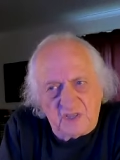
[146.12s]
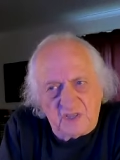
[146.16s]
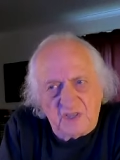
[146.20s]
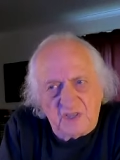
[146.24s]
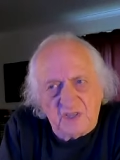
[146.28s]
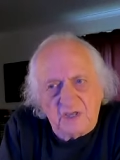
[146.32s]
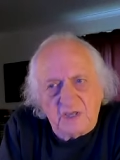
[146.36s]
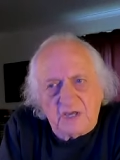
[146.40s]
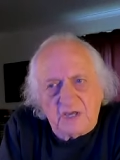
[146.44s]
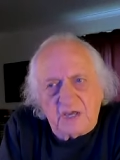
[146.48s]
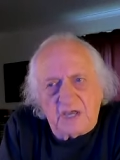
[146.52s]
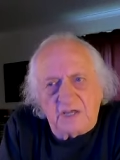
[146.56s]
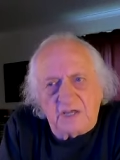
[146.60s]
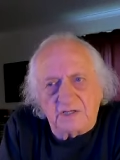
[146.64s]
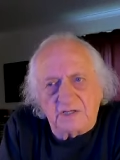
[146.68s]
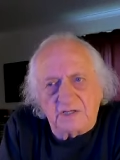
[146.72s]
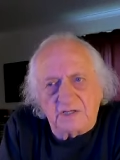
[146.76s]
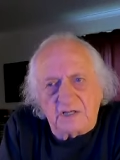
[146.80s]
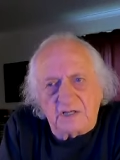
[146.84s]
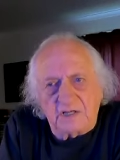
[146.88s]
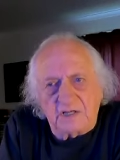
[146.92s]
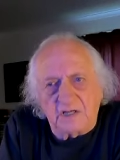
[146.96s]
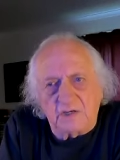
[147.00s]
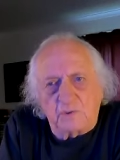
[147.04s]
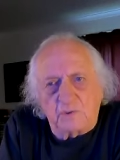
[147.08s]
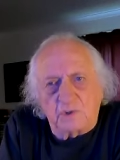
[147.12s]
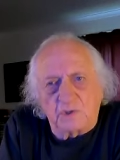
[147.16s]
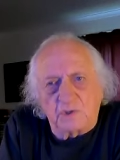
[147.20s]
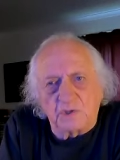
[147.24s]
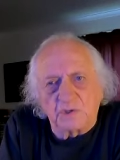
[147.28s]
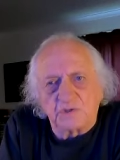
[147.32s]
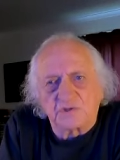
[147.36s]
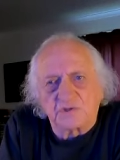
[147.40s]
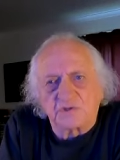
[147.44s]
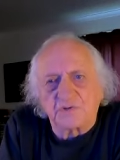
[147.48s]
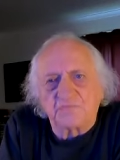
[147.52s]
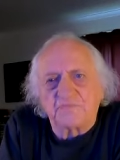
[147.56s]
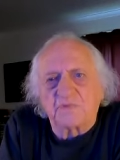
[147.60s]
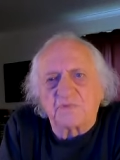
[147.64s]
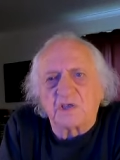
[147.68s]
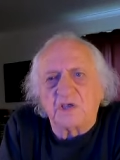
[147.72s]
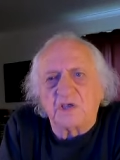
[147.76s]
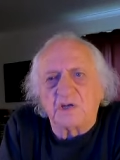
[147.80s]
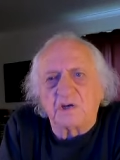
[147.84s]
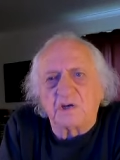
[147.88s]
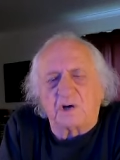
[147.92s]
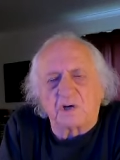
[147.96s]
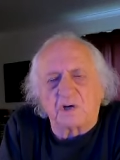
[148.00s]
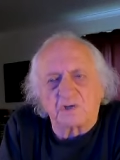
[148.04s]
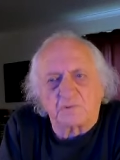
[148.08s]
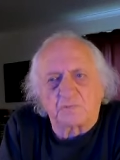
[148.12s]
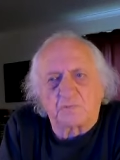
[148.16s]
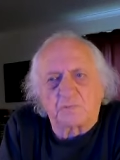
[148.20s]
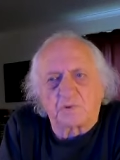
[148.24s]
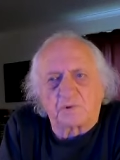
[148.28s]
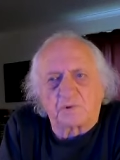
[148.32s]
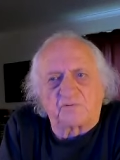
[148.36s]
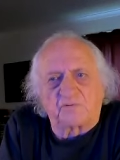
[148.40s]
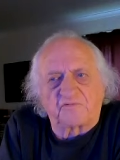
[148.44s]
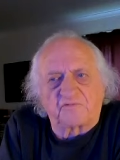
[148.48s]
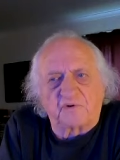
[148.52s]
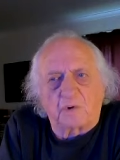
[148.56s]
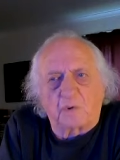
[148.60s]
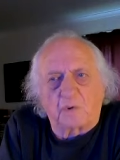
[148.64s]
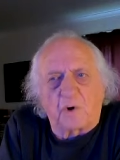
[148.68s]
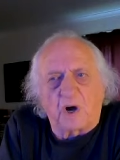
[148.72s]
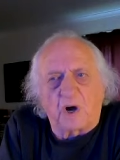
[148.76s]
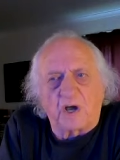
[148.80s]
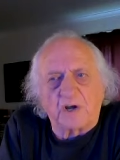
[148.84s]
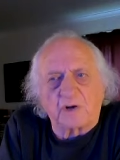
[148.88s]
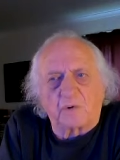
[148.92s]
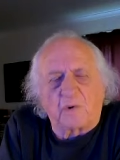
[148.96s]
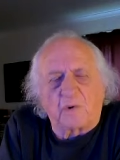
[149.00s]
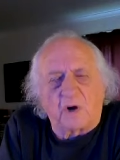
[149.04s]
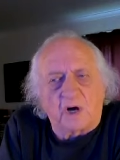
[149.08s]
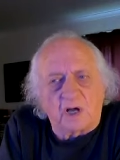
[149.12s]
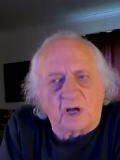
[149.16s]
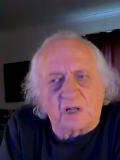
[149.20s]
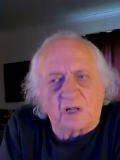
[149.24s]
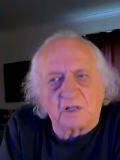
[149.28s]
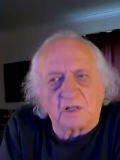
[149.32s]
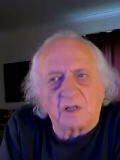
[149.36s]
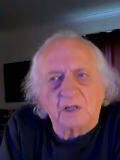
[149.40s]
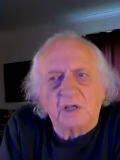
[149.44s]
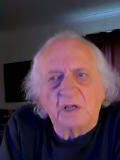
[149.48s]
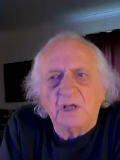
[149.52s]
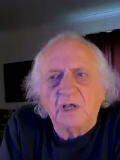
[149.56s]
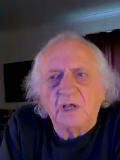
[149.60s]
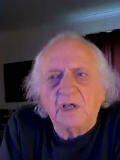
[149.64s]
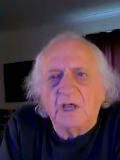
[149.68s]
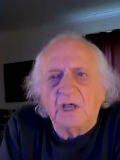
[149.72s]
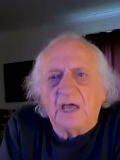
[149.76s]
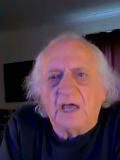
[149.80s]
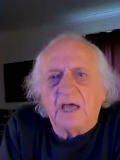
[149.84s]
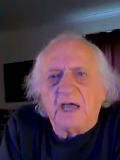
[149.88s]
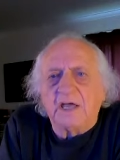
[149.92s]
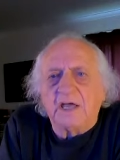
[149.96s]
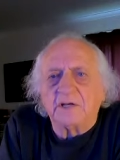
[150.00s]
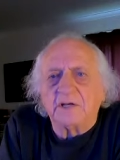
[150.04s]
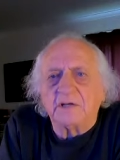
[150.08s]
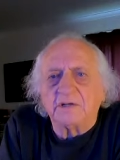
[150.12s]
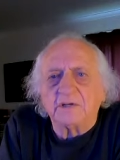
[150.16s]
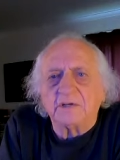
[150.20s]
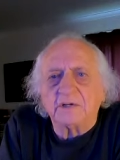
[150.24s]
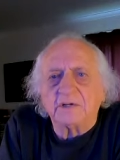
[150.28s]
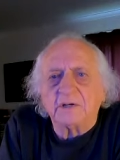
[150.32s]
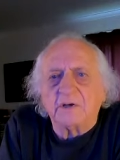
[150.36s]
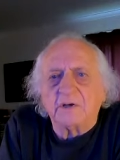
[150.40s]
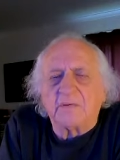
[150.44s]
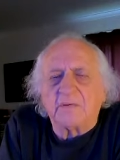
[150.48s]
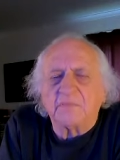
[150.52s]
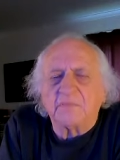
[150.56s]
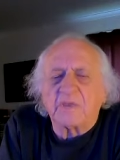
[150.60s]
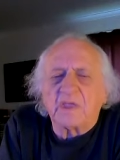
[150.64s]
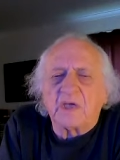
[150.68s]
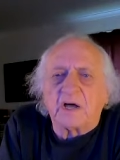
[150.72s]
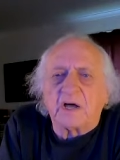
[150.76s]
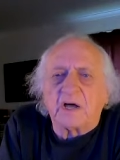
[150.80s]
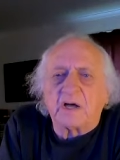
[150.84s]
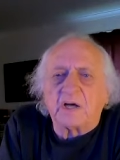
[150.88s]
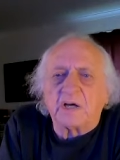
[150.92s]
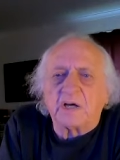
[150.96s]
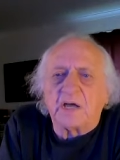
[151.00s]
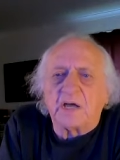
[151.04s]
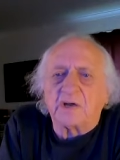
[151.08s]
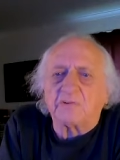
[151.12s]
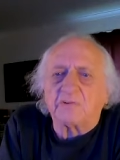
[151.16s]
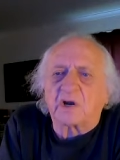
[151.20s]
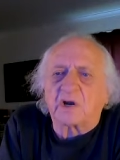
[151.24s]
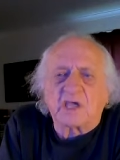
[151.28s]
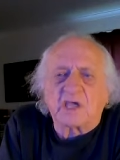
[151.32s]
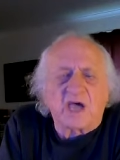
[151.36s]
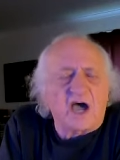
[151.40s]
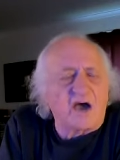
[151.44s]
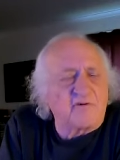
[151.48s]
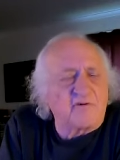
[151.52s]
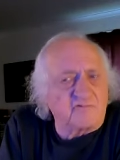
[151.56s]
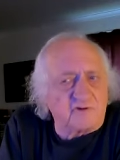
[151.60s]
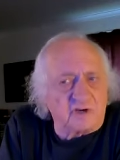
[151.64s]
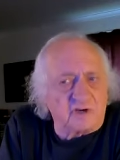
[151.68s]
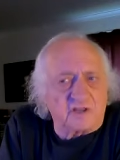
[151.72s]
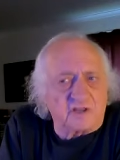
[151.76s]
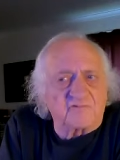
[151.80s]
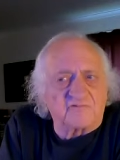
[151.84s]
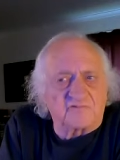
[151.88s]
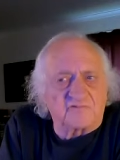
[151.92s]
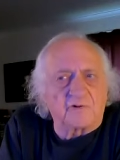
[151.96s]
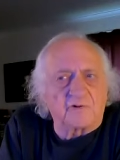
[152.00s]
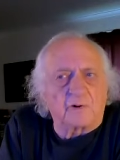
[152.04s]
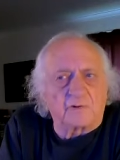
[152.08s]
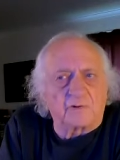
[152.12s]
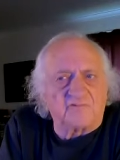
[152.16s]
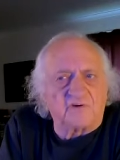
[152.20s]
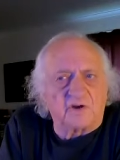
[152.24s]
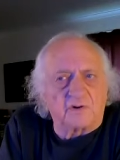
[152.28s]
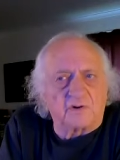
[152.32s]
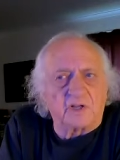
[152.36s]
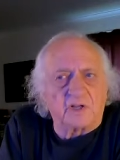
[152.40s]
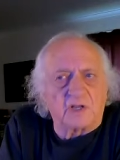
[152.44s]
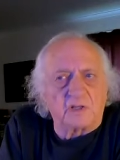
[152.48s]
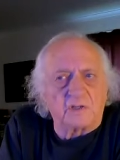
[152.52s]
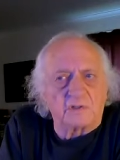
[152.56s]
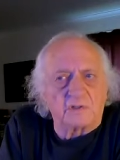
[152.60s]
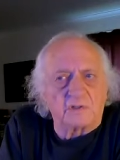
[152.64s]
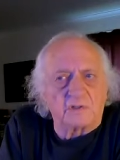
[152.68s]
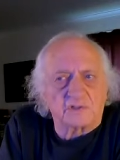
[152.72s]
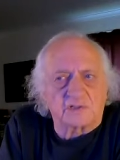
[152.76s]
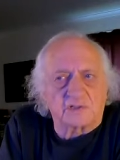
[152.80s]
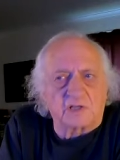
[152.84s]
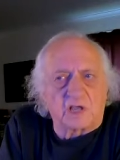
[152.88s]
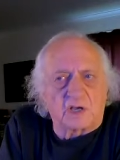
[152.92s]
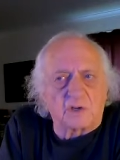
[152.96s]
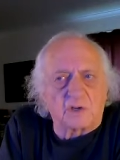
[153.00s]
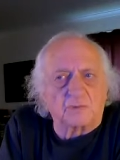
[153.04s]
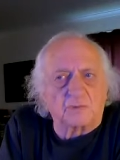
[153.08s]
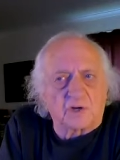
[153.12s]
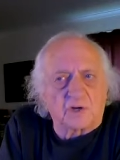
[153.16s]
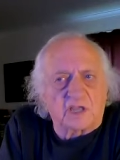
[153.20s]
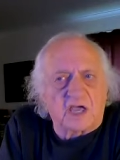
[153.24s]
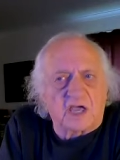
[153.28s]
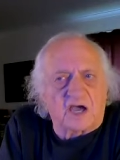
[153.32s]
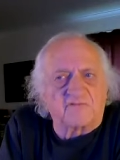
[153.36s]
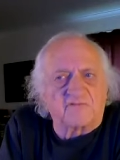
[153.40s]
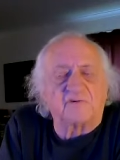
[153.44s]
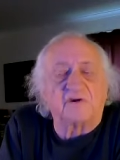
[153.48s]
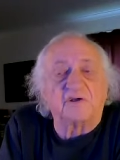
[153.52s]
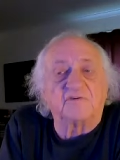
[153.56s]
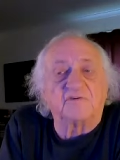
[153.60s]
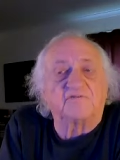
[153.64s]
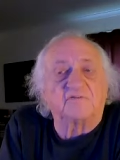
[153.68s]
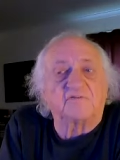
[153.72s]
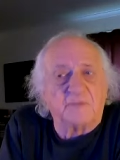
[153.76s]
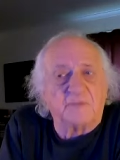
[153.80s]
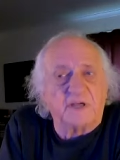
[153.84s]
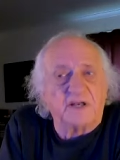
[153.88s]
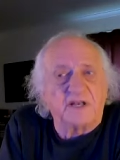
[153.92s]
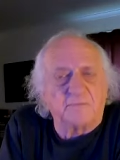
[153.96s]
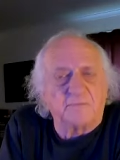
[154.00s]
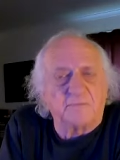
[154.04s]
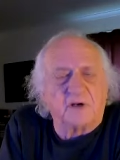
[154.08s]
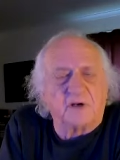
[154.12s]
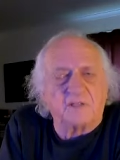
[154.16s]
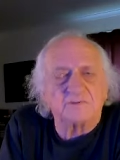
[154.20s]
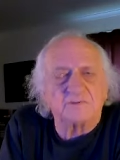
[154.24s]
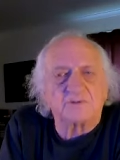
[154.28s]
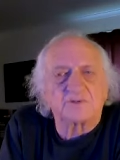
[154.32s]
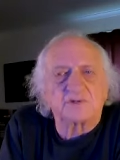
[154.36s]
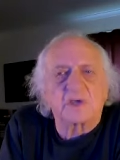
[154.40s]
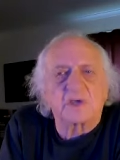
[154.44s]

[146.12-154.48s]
and he was in hospital for quite a while and, uh, and recovering for a very slow recovery for many months.